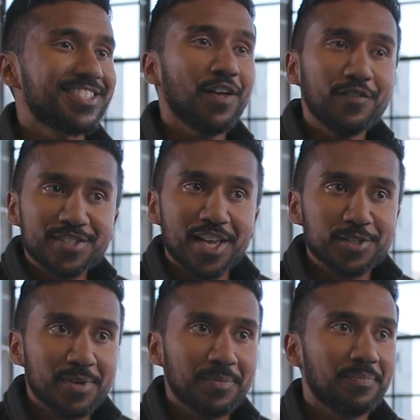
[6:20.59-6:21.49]

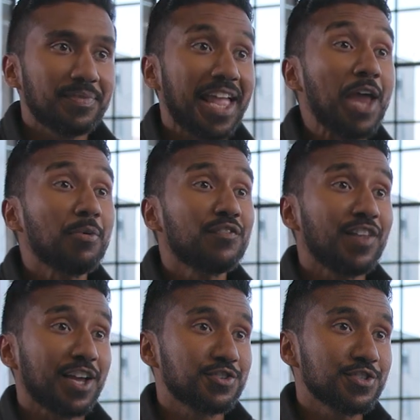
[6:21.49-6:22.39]
self-assessment, and
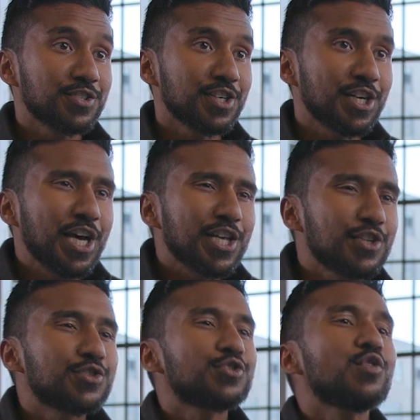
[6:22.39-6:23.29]
reflections
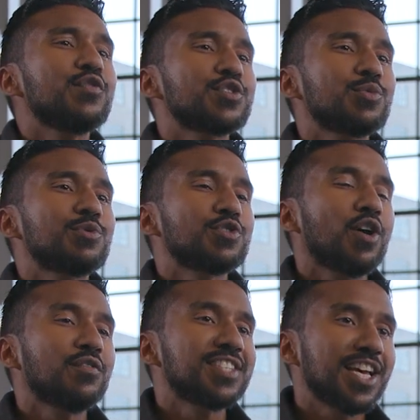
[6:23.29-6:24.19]
to surface and
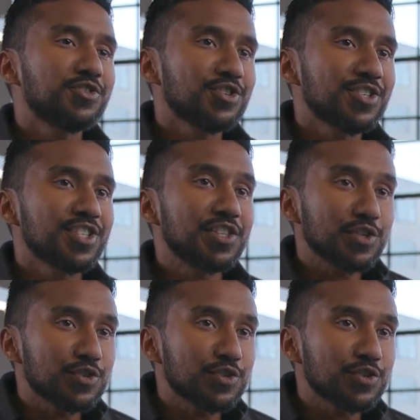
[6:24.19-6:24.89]
resolve tensions in